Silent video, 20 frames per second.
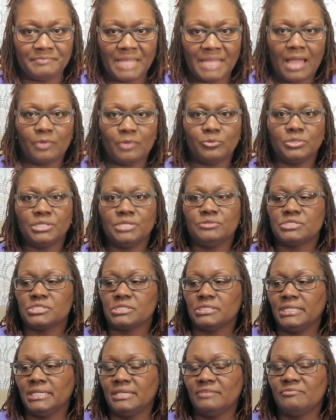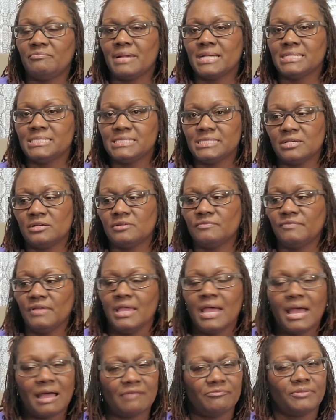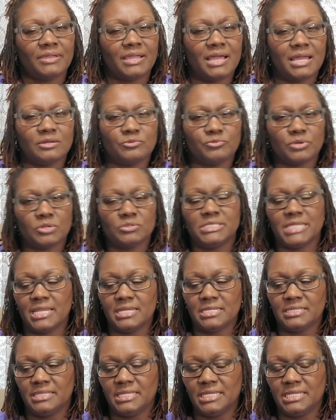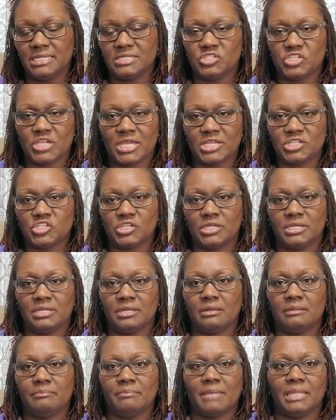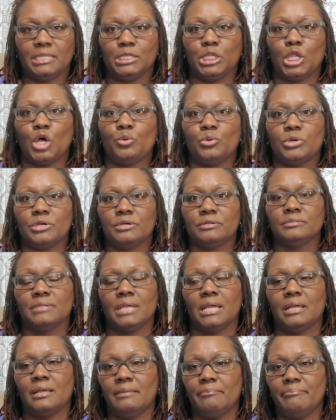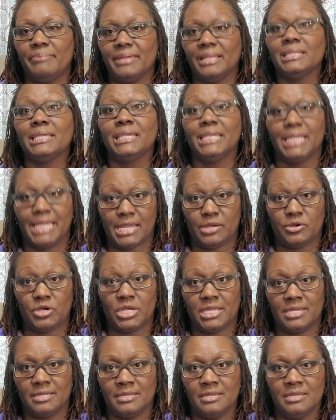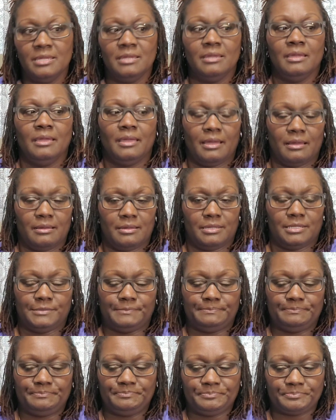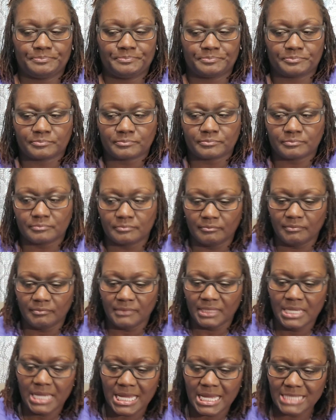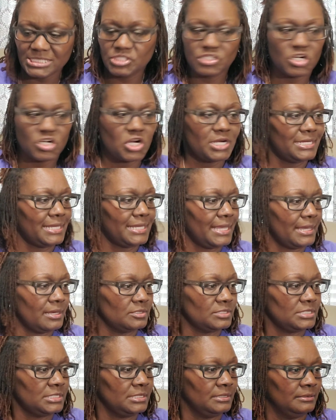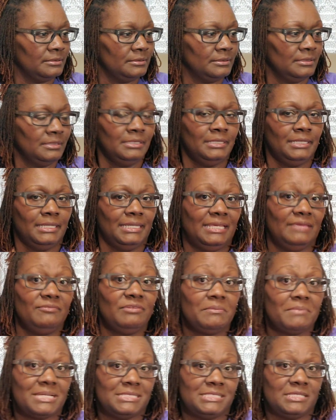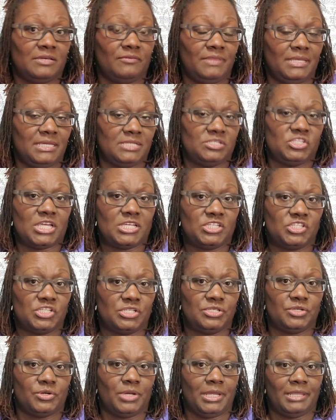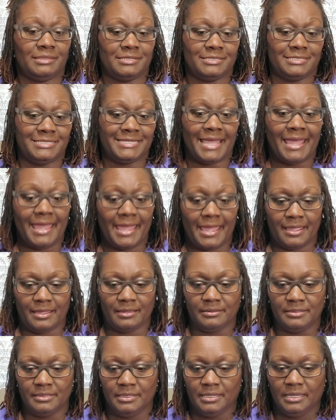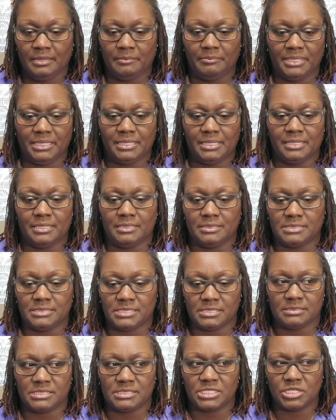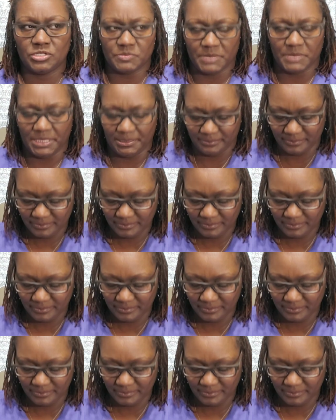I will usually give myself, I've kind of rotated the injection on my lower belly area. I started out giving myself the injection during the day because, excuse me,